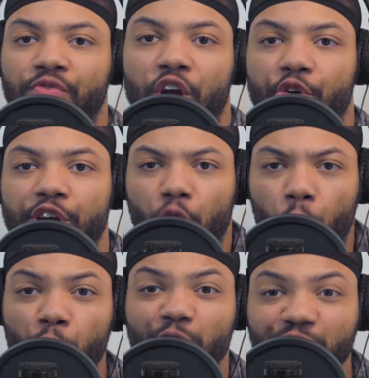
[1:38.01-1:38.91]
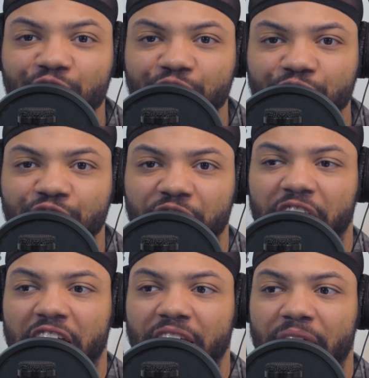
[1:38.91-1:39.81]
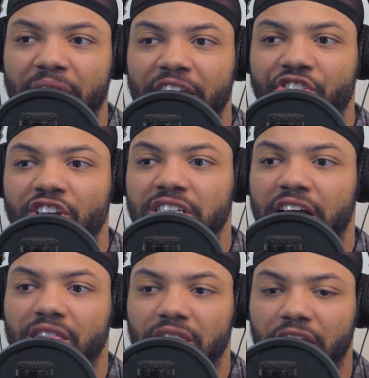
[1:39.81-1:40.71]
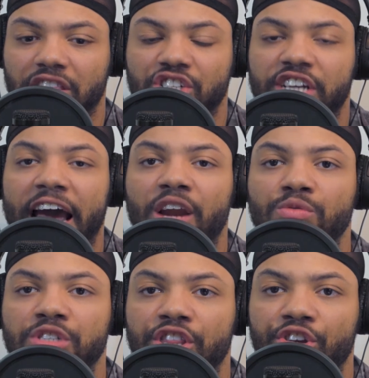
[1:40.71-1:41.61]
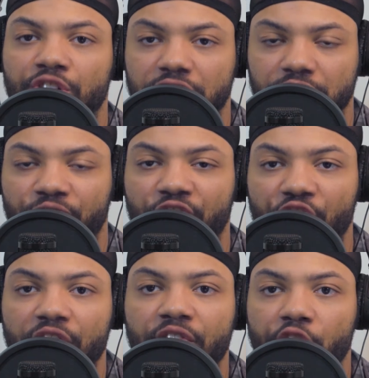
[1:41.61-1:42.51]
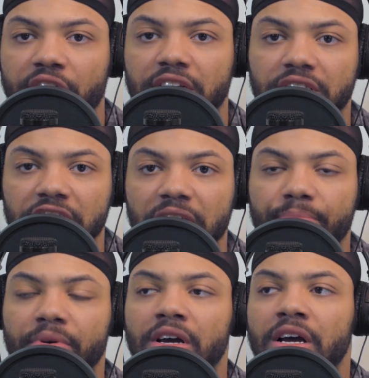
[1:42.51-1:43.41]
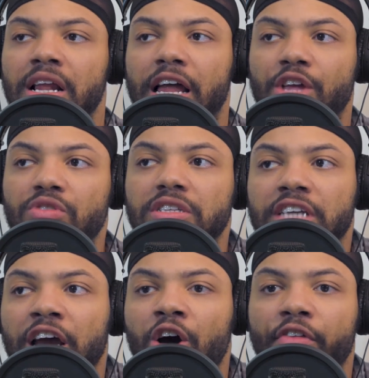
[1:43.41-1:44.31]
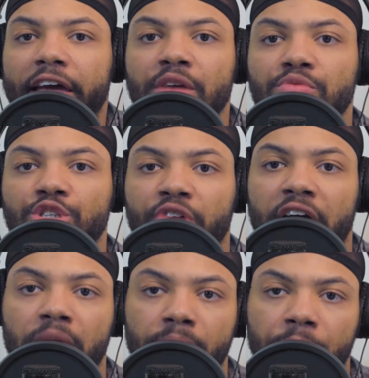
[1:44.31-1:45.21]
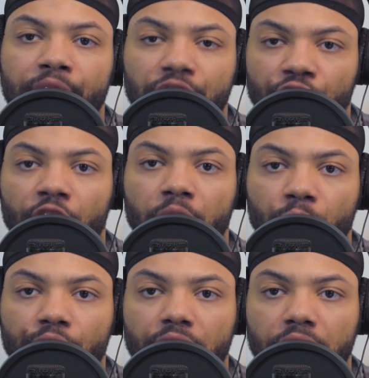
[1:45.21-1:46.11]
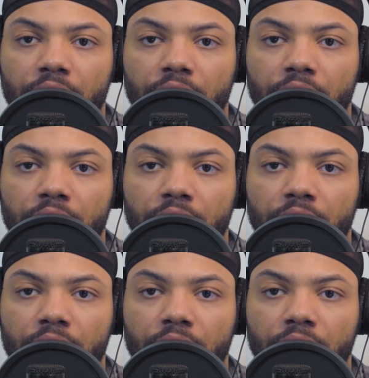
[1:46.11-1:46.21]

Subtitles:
very orange, and there's like the shadows in there is just very very deep. Like you can tell that he was trying to mimic the artwork